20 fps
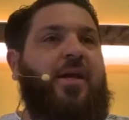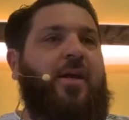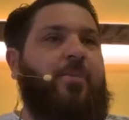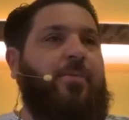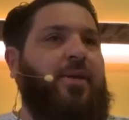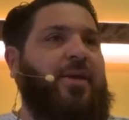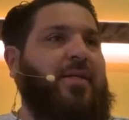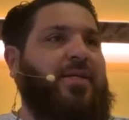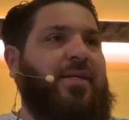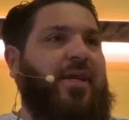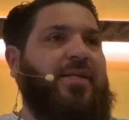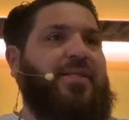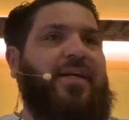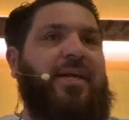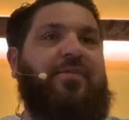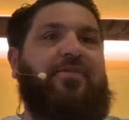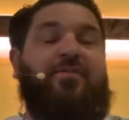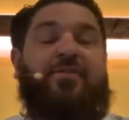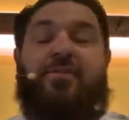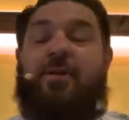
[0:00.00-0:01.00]
But he says
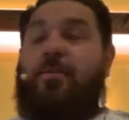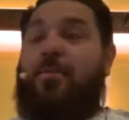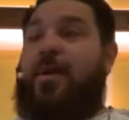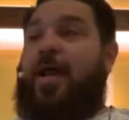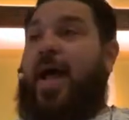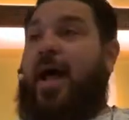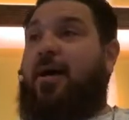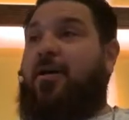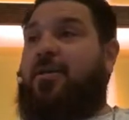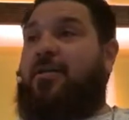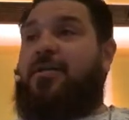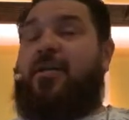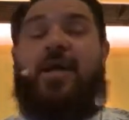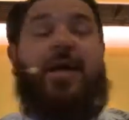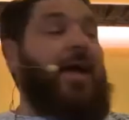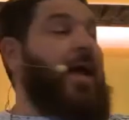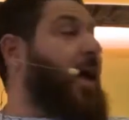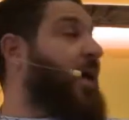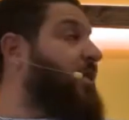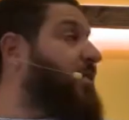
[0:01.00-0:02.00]
if somebody else
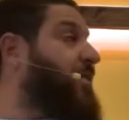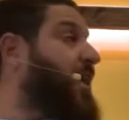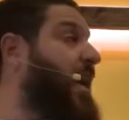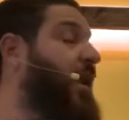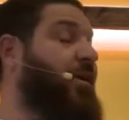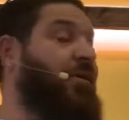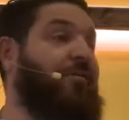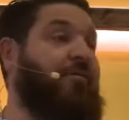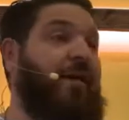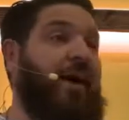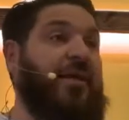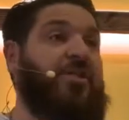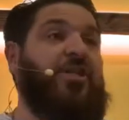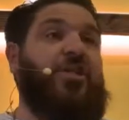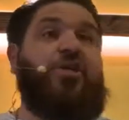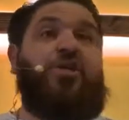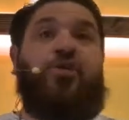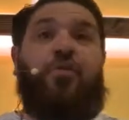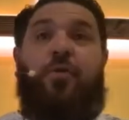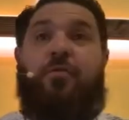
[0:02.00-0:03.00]
has
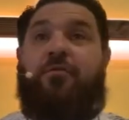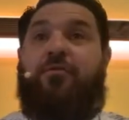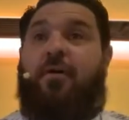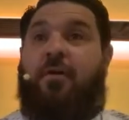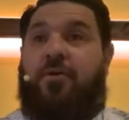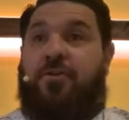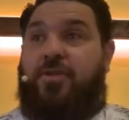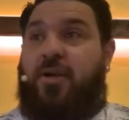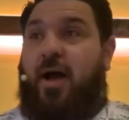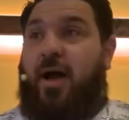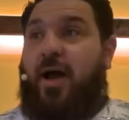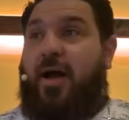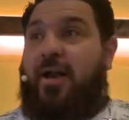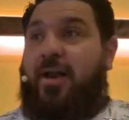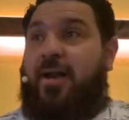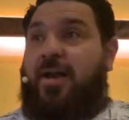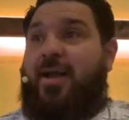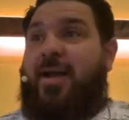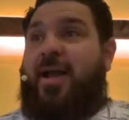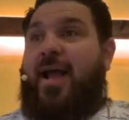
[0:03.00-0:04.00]
sacrificed to a false
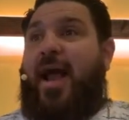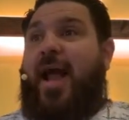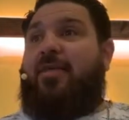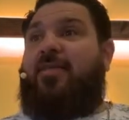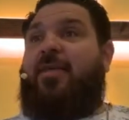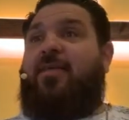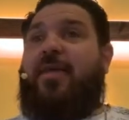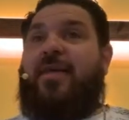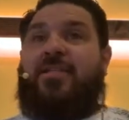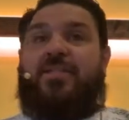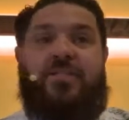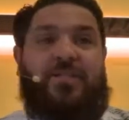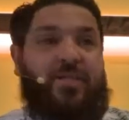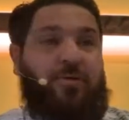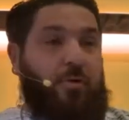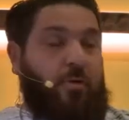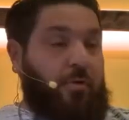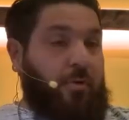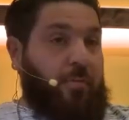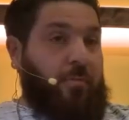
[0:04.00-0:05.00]
god and then they
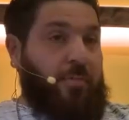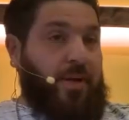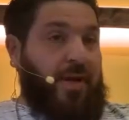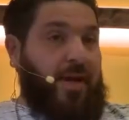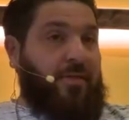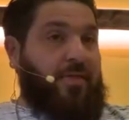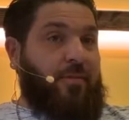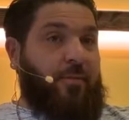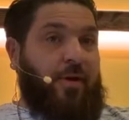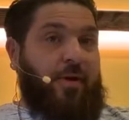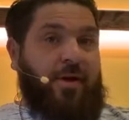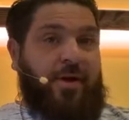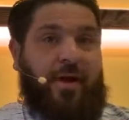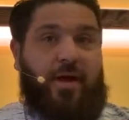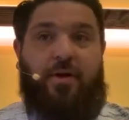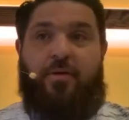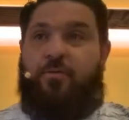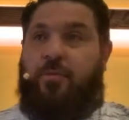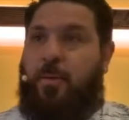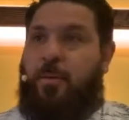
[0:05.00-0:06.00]
sold the meat in the
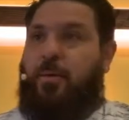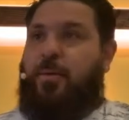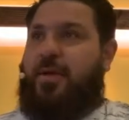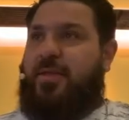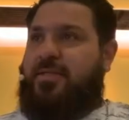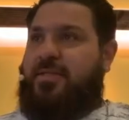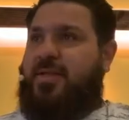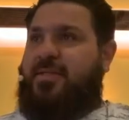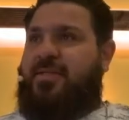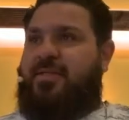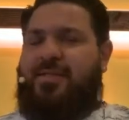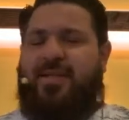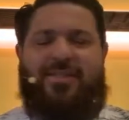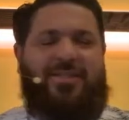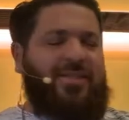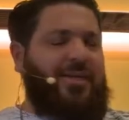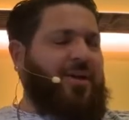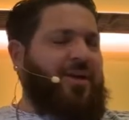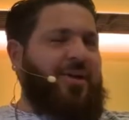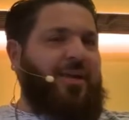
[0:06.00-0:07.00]
market, remember what he says? He says,
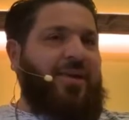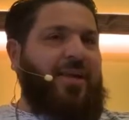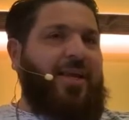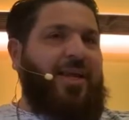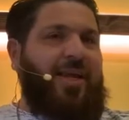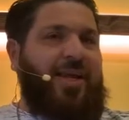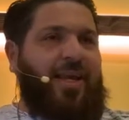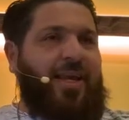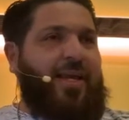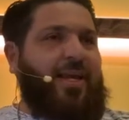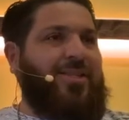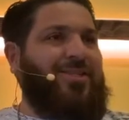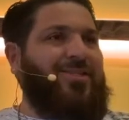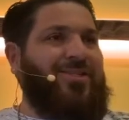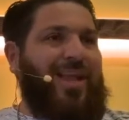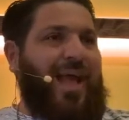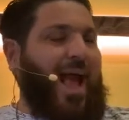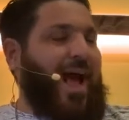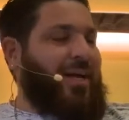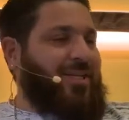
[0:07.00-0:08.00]
You're good to eat it. Just
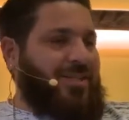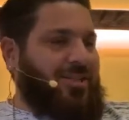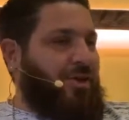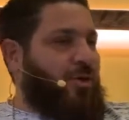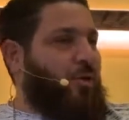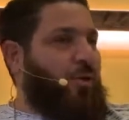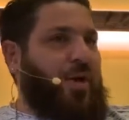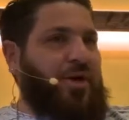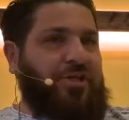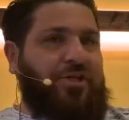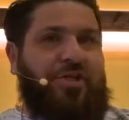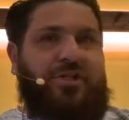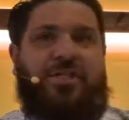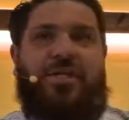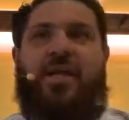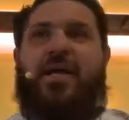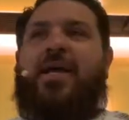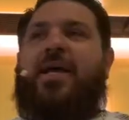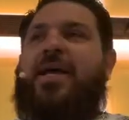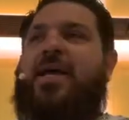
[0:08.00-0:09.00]
ask no questions,
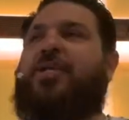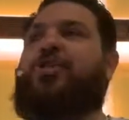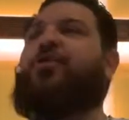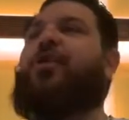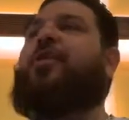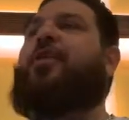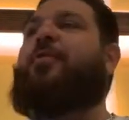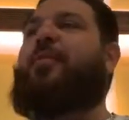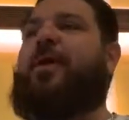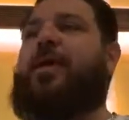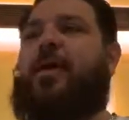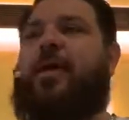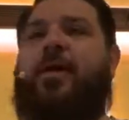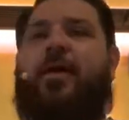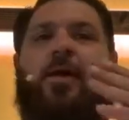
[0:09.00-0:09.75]
enjoy the meat.